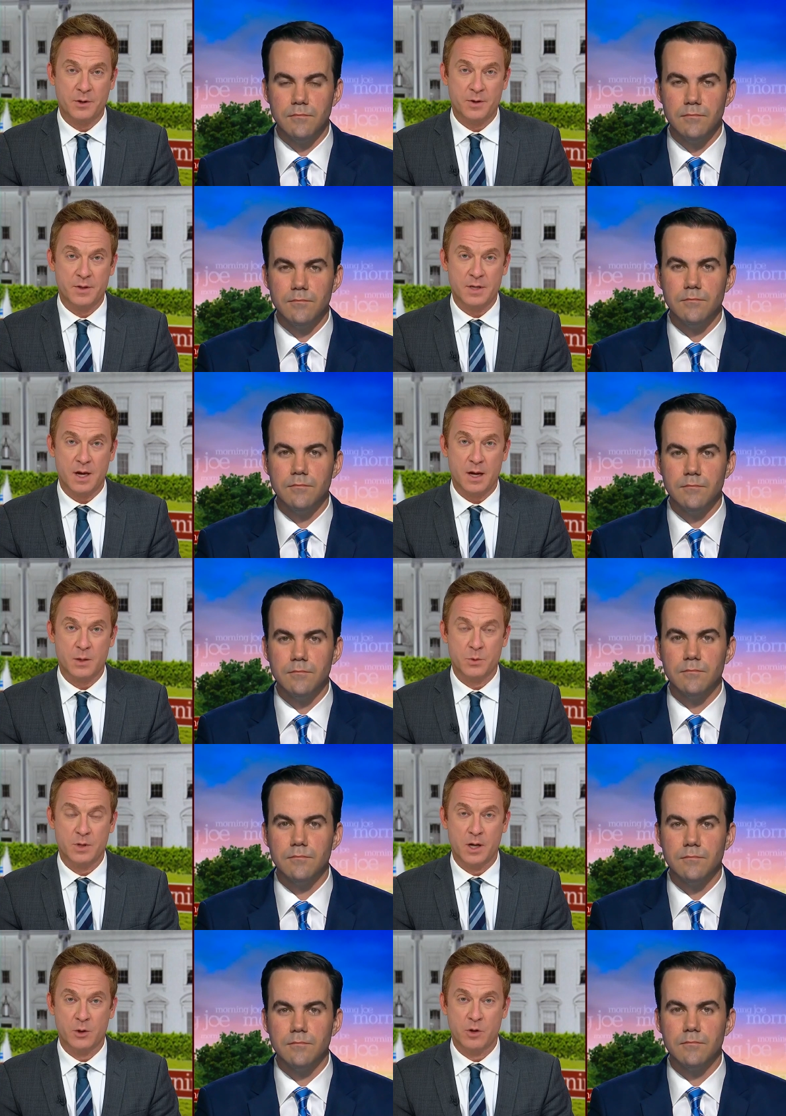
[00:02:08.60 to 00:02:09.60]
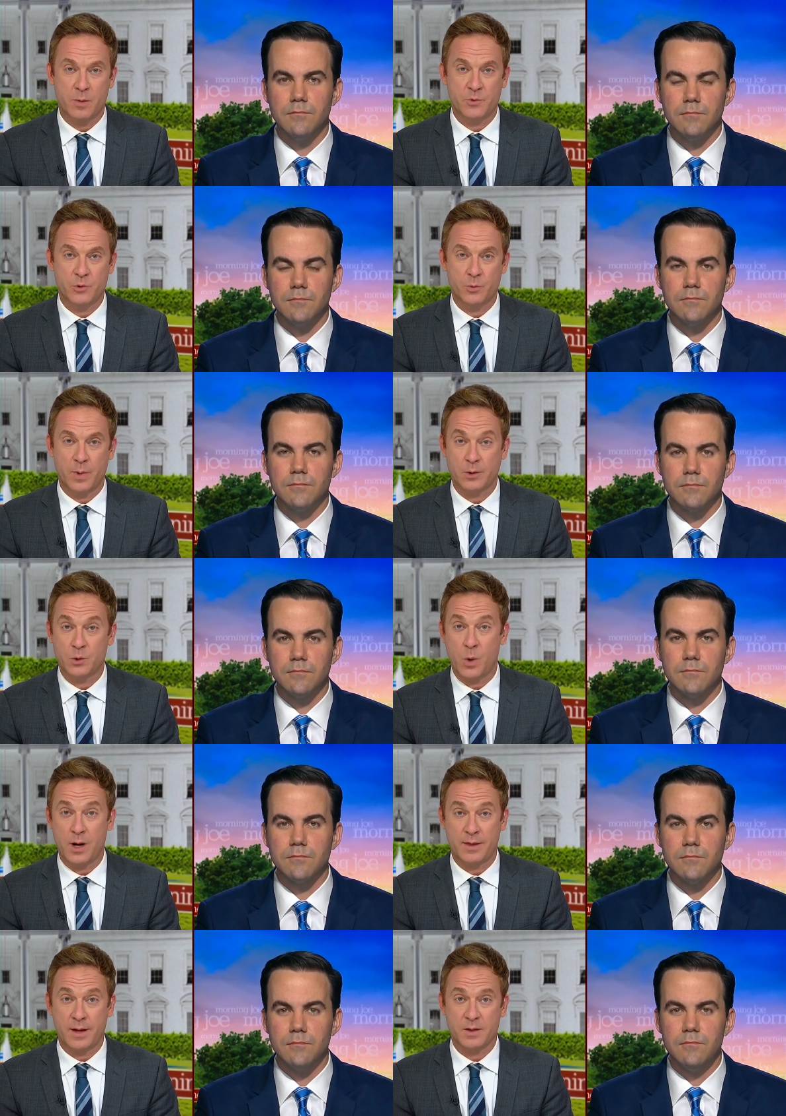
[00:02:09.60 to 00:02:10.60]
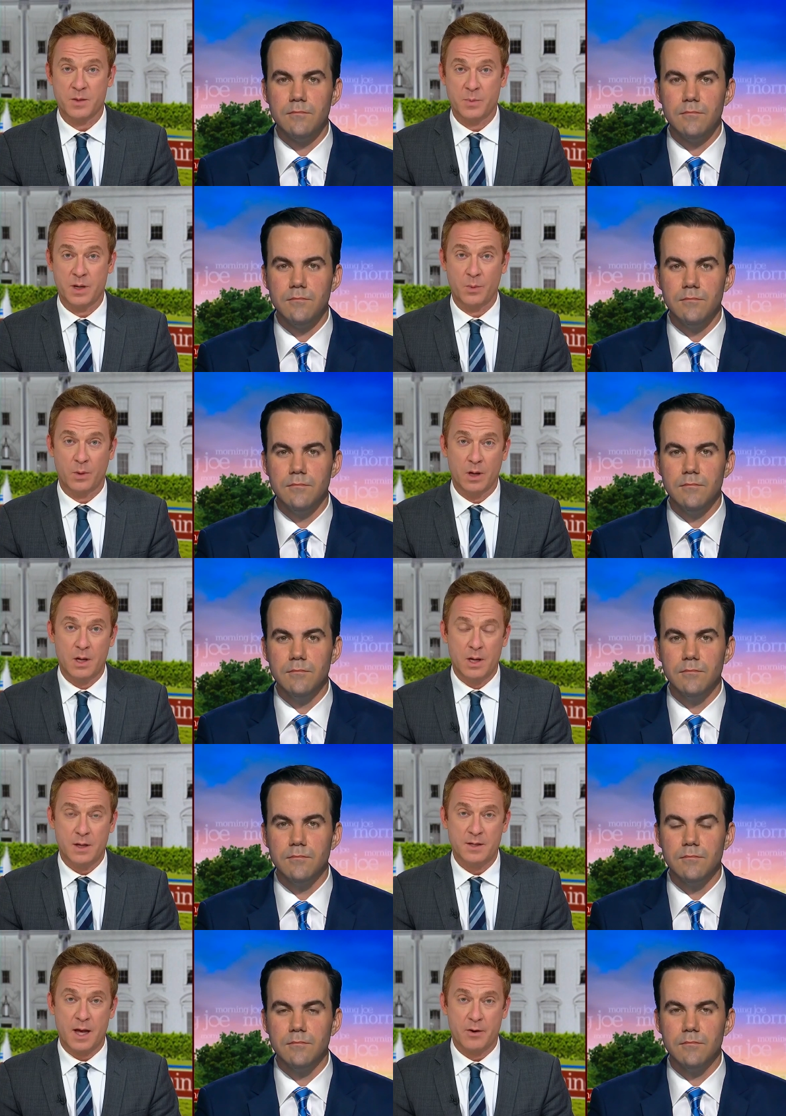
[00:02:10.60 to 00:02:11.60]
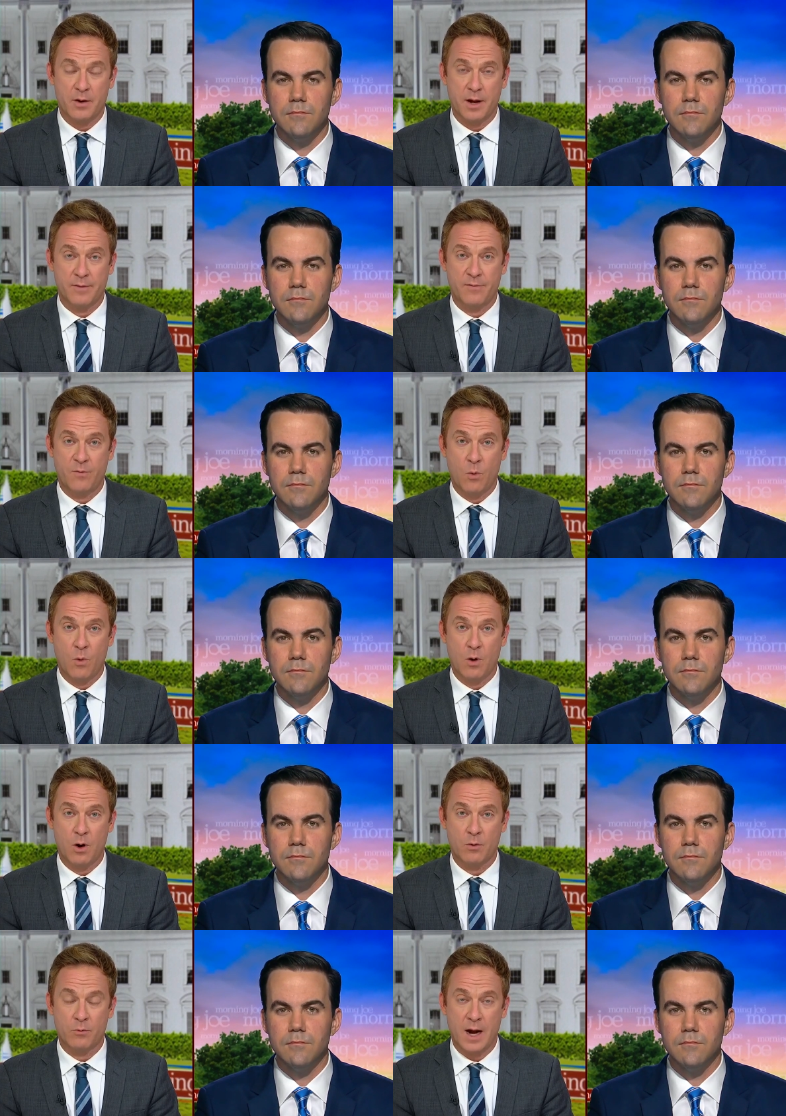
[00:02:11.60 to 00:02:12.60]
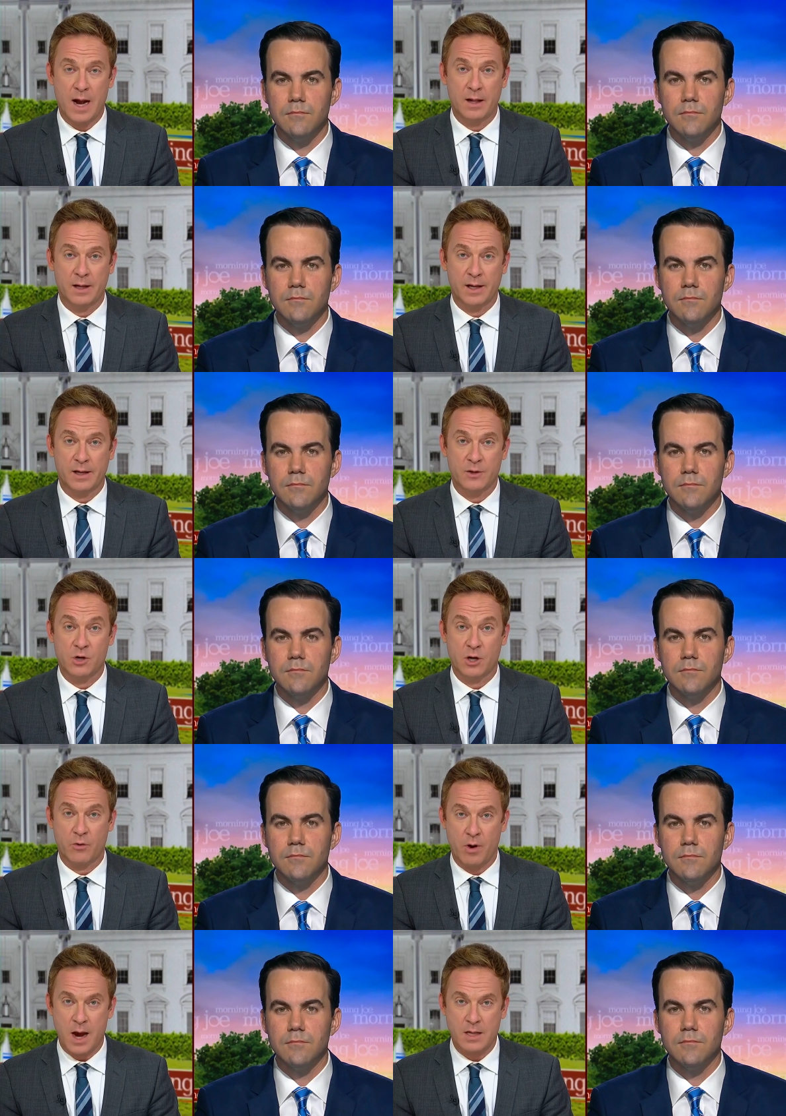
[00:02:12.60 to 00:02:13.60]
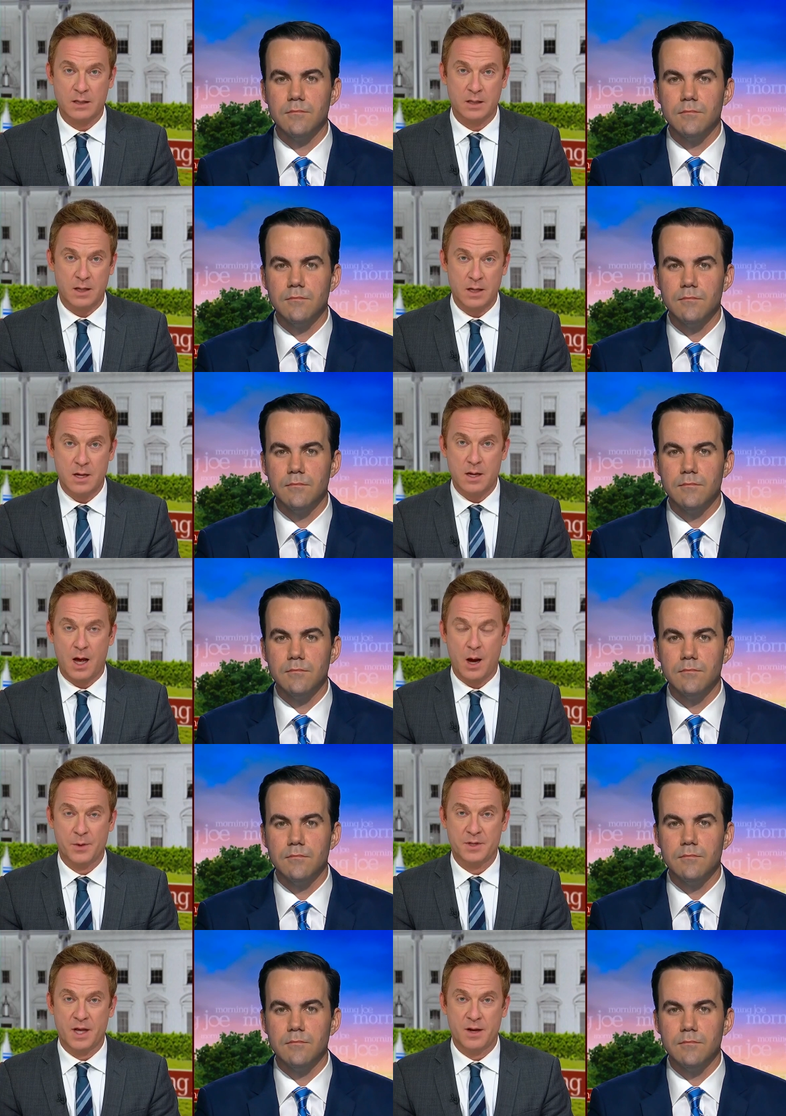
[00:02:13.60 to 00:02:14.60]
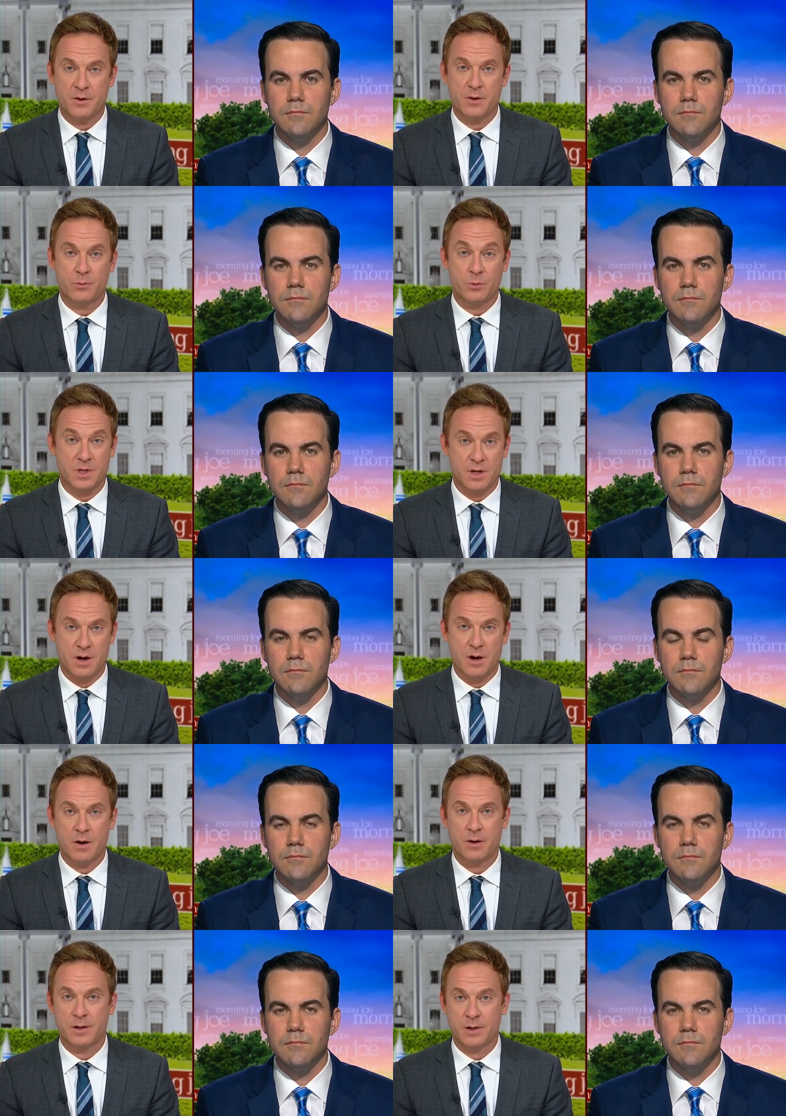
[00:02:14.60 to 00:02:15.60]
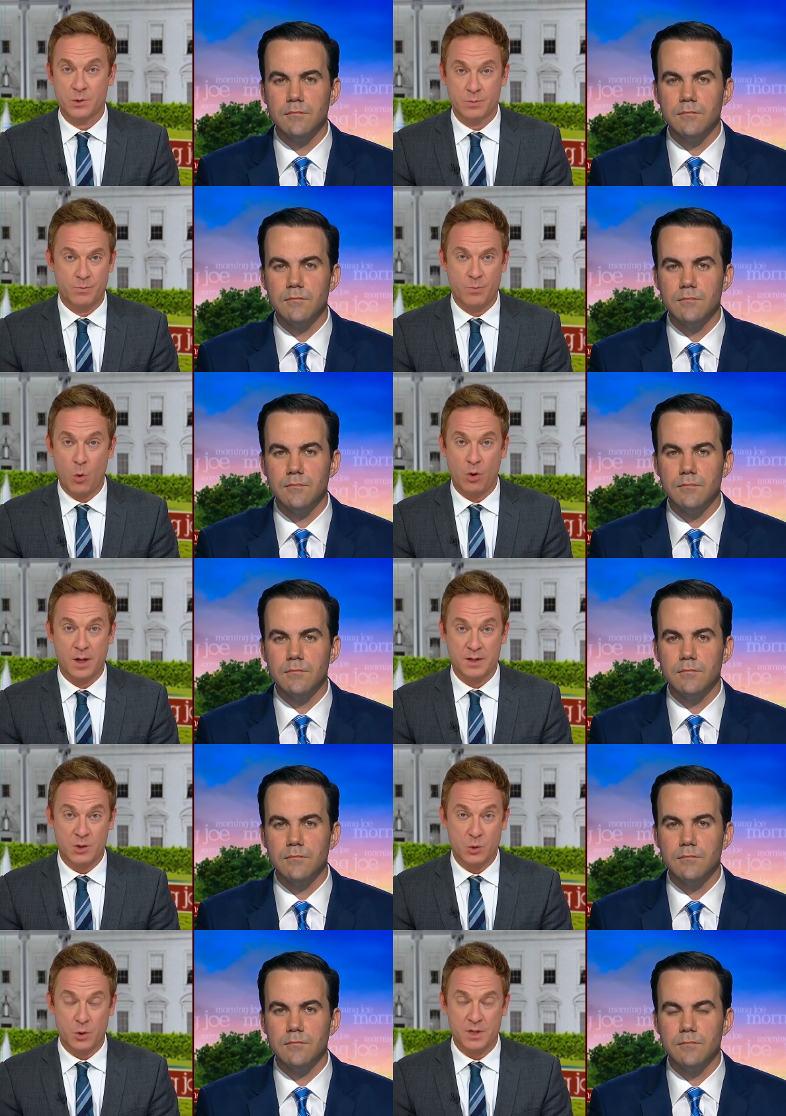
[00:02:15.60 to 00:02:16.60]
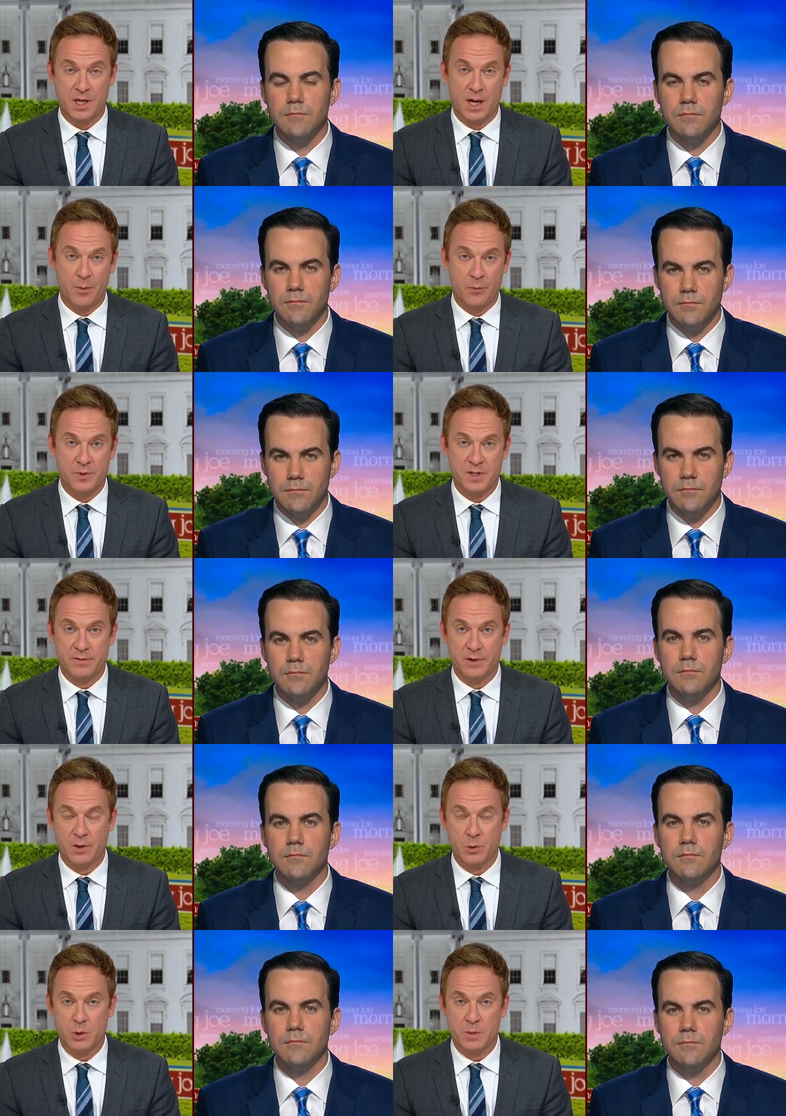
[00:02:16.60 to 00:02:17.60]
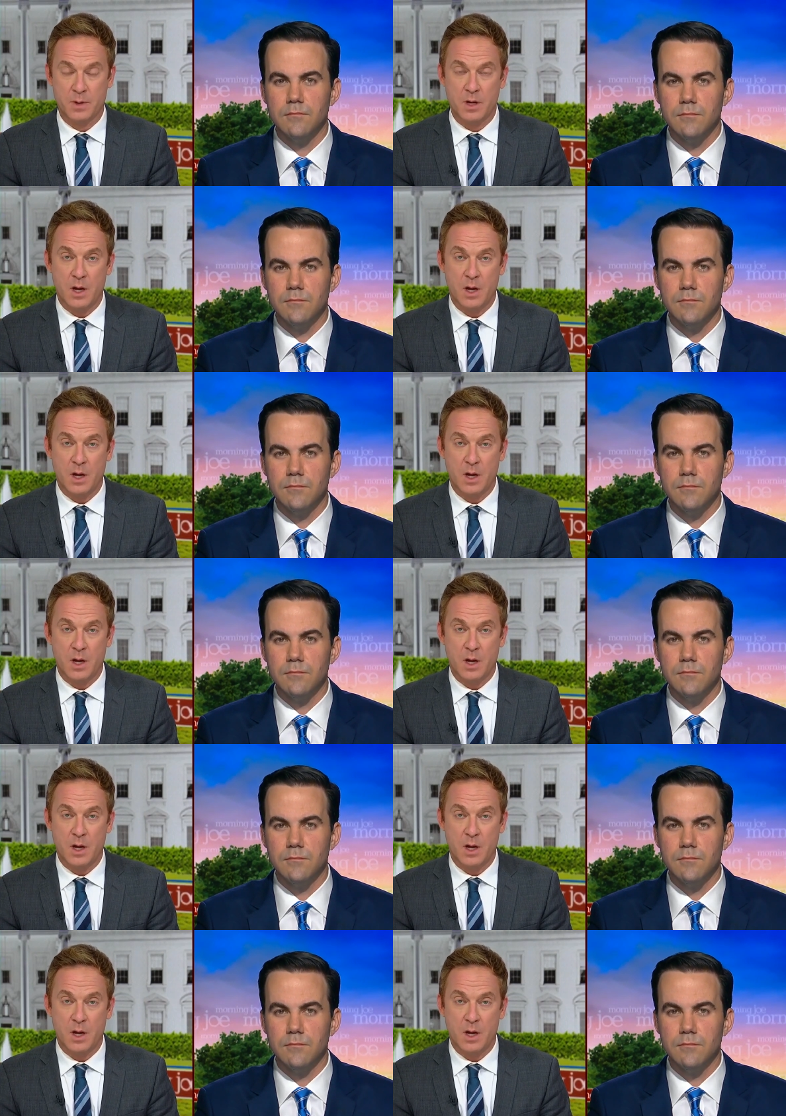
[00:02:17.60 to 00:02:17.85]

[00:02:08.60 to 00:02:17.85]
Speaker 1: this case where Donald Trump drew about 20,000 people Saturday night for a rally. And Chuck Grassley, Iowa senator, was there, and more or less endorsing him and receiving an endorsement